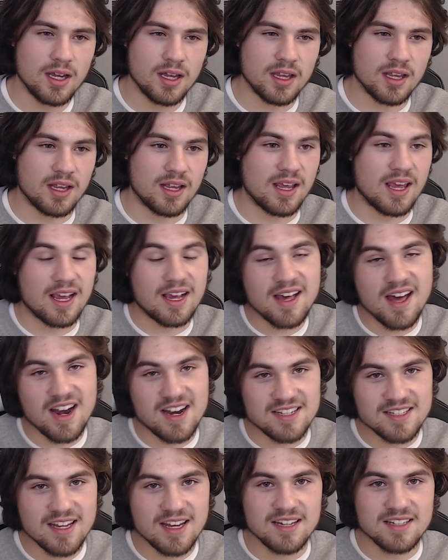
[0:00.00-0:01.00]
it
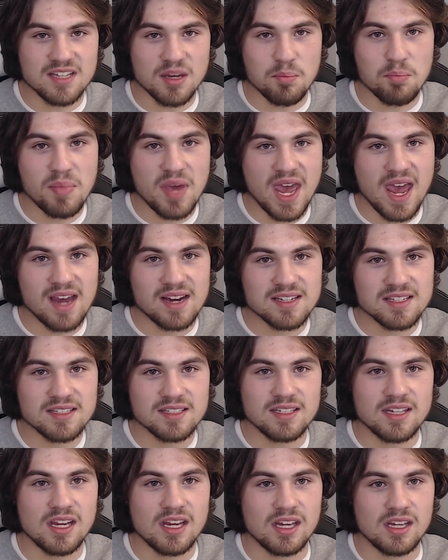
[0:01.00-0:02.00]
kind of takes a back
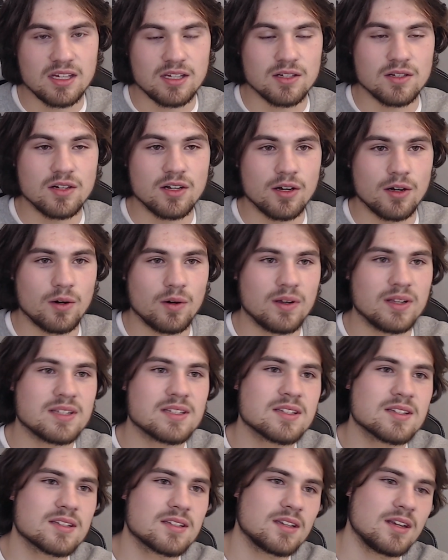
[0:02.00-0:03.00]
seat, you know.
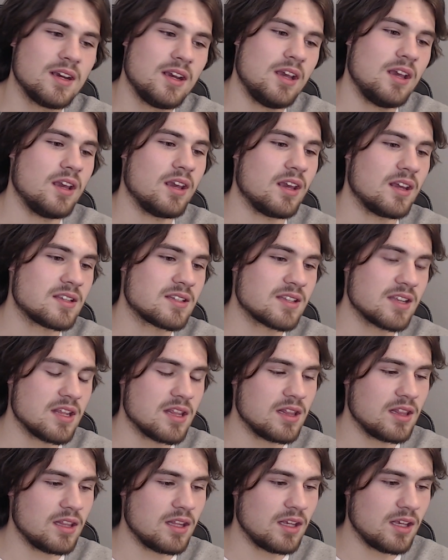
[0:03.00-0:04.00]
It's
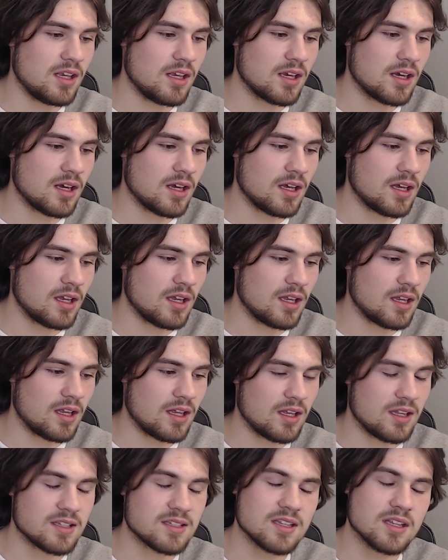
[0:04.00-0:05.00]
in
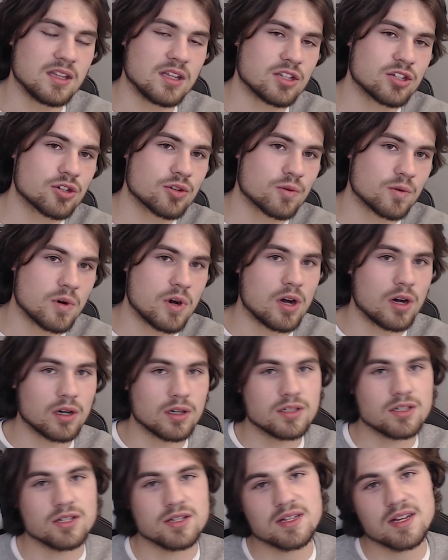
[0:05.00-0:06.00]
the
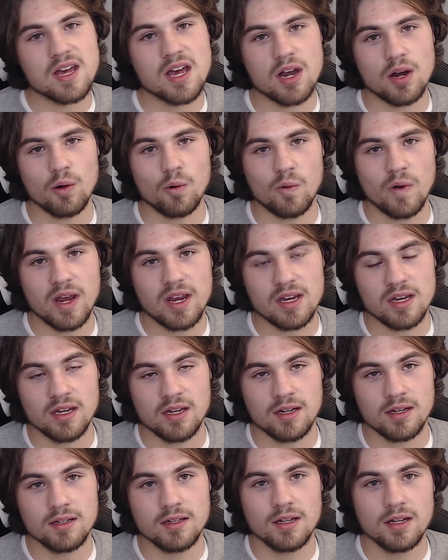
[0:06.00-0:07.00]
trunk, just kind of
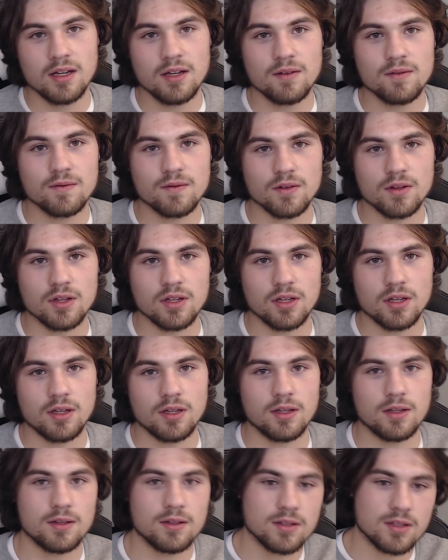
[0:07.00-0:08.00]
waiting for
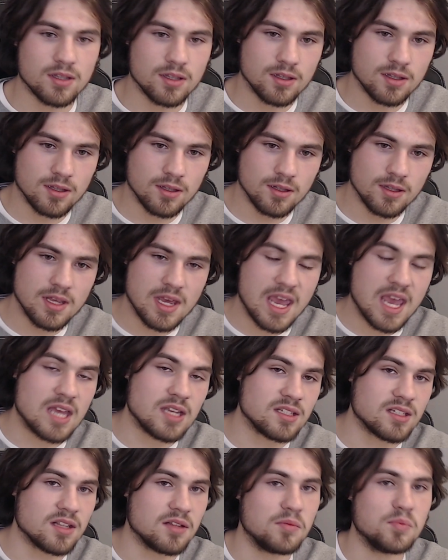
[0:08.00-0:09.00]
the
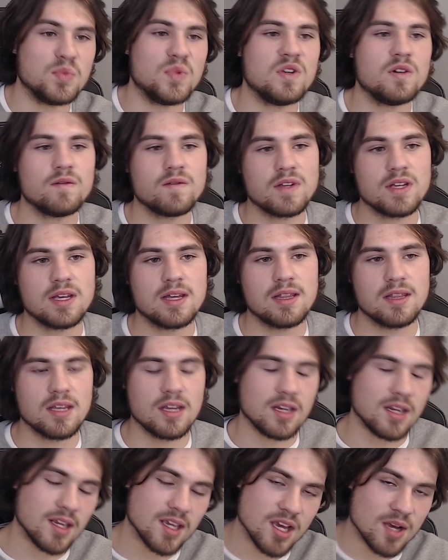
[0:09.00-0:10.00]
end of the movie, and
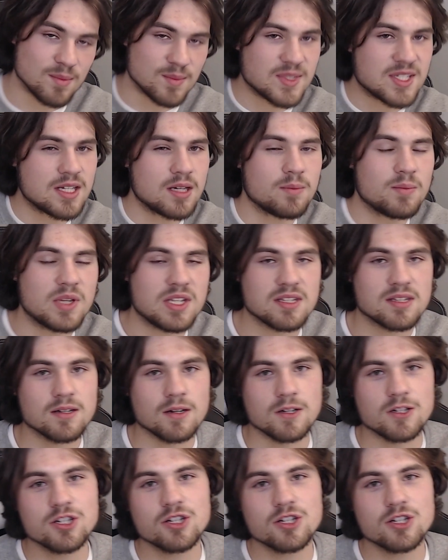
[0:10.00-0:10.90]
then he comes up and starts